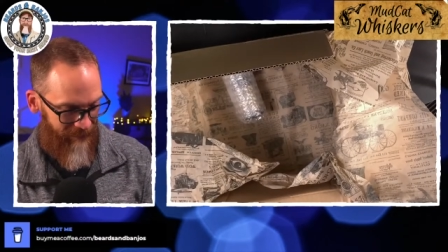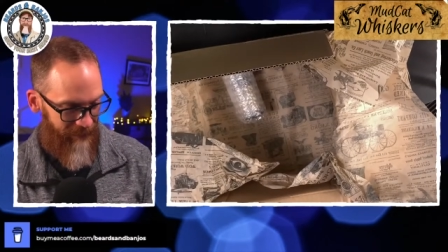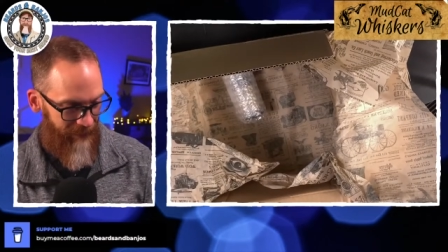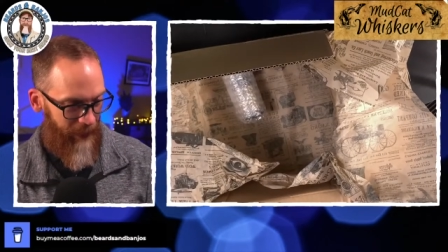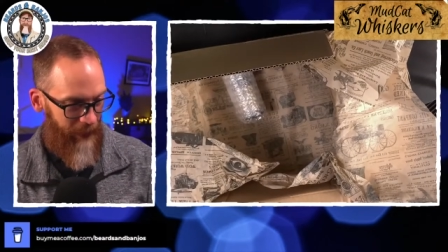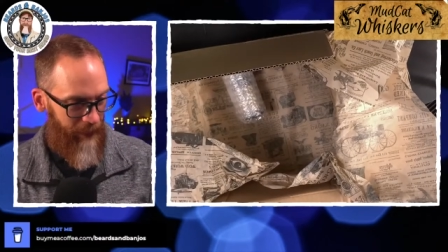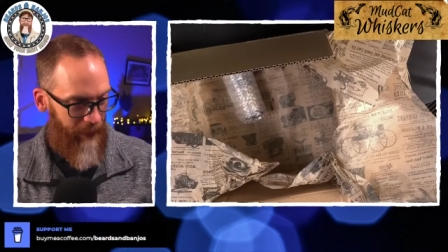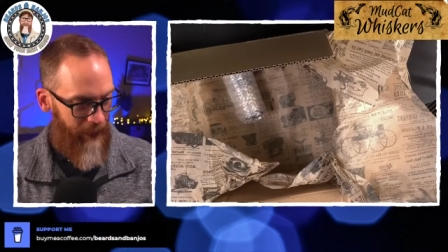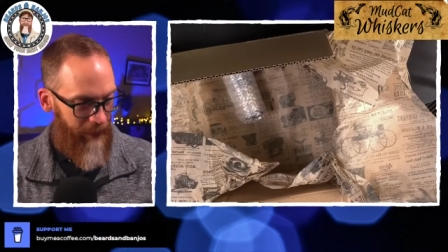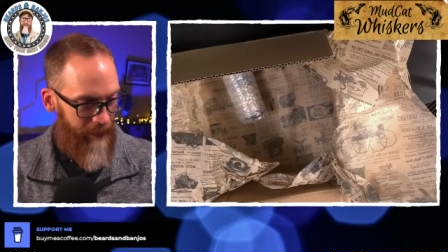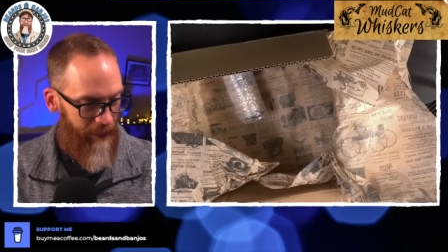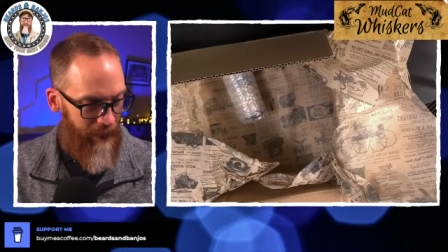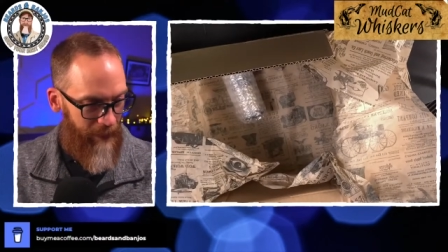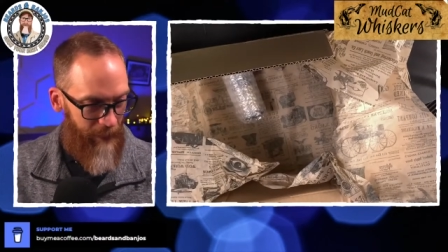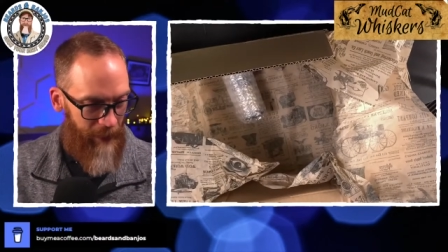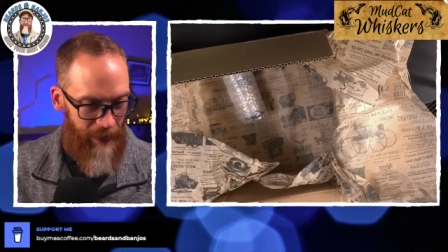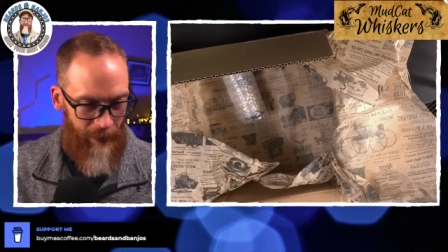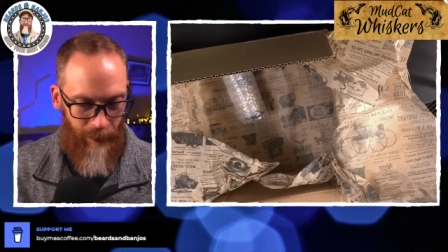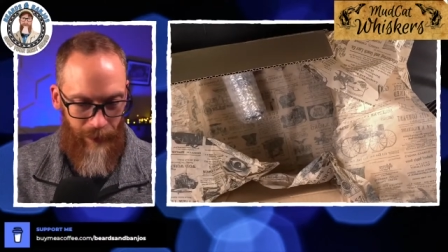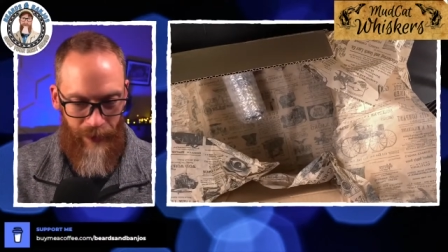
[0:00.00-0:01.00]
All right. Let
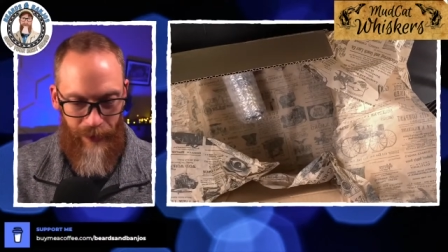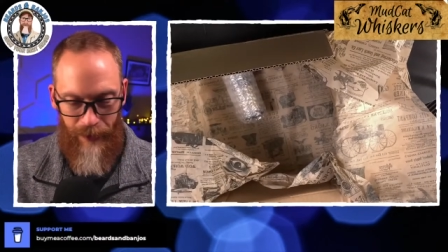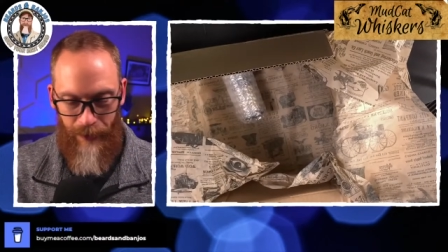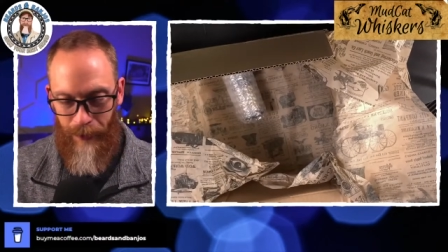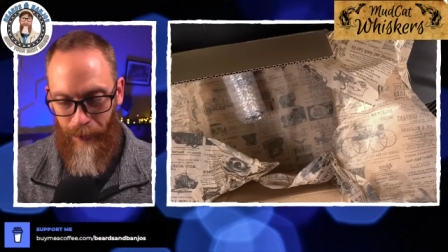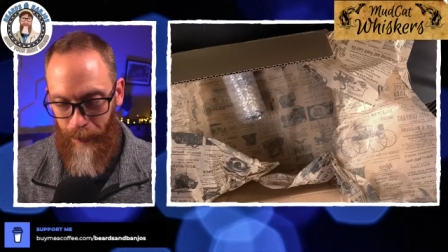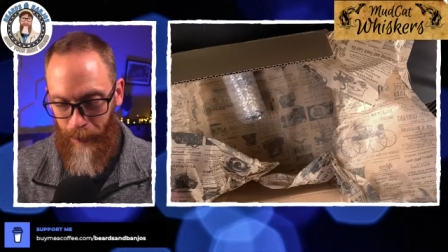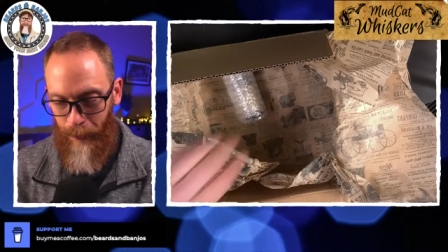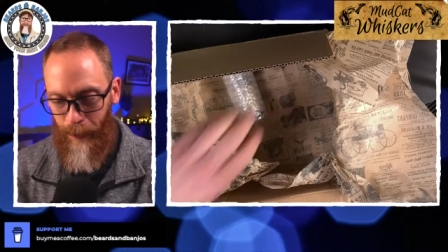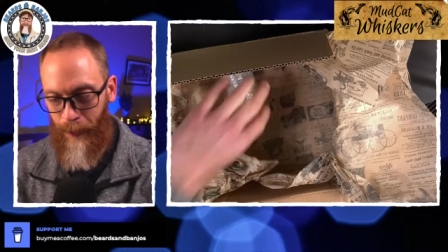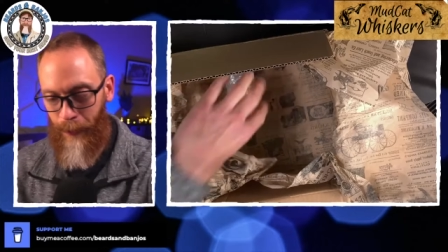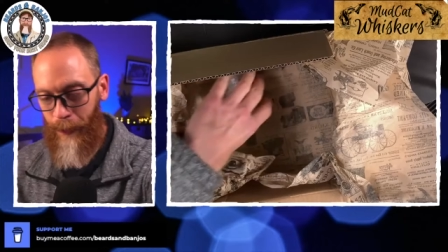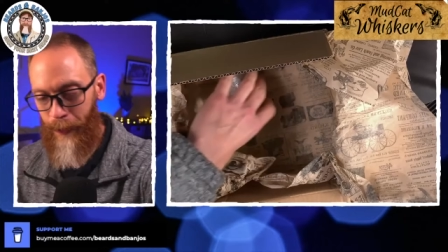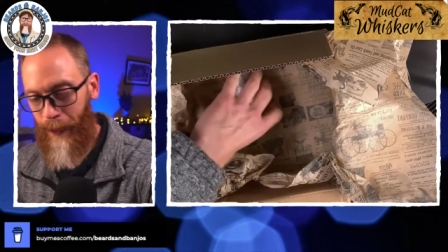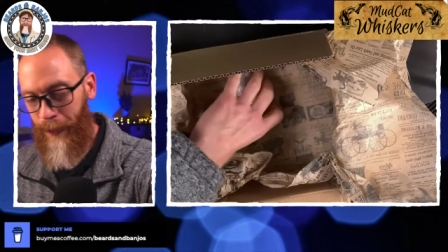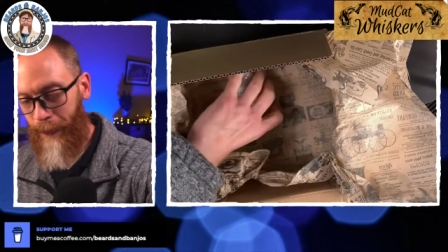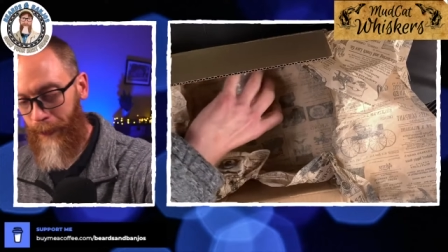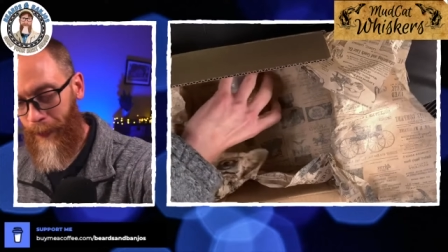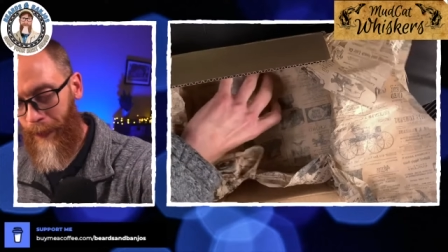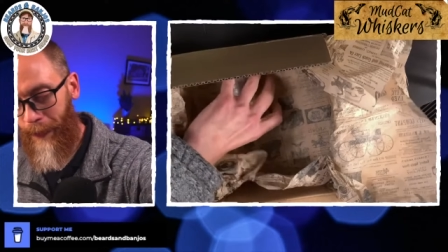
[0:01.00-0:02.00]
me see what this other oil
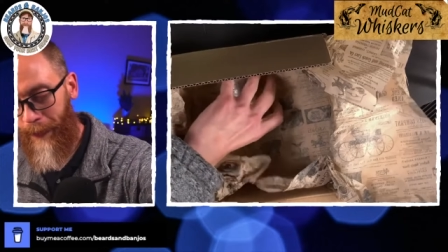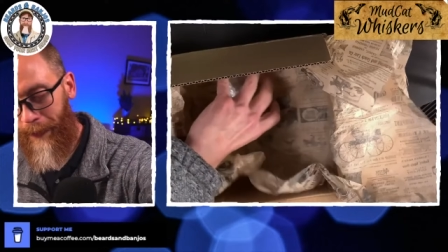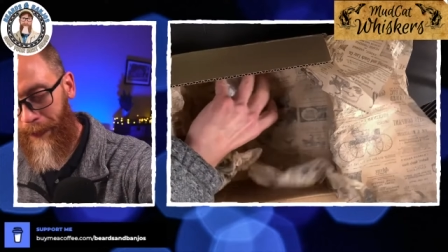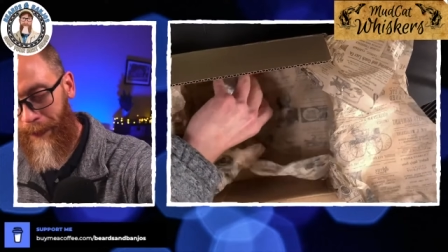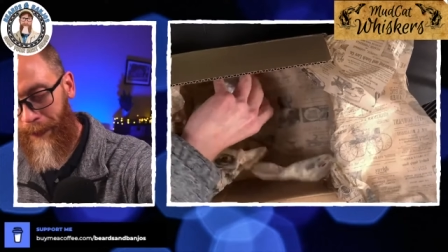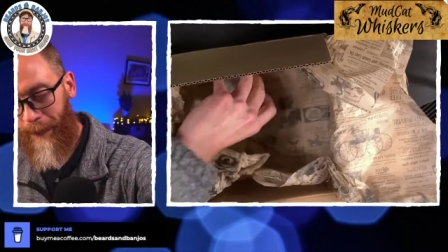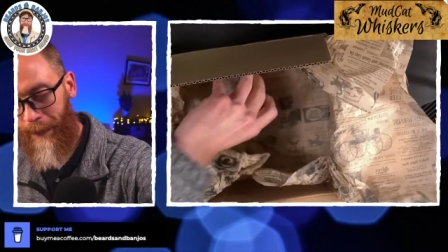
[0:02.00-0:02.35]
is first.